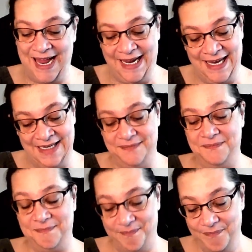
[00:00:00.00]
I
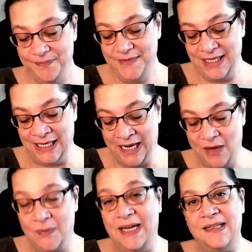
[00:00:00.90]

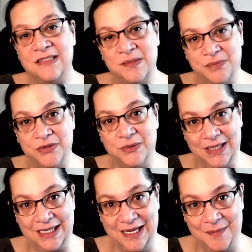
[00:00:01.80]
cannot wait to brew
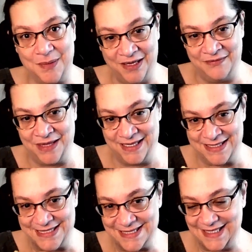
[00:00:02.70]
a cup of
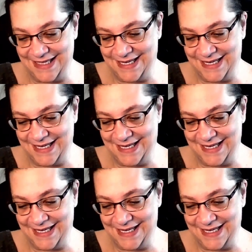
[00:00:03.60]
this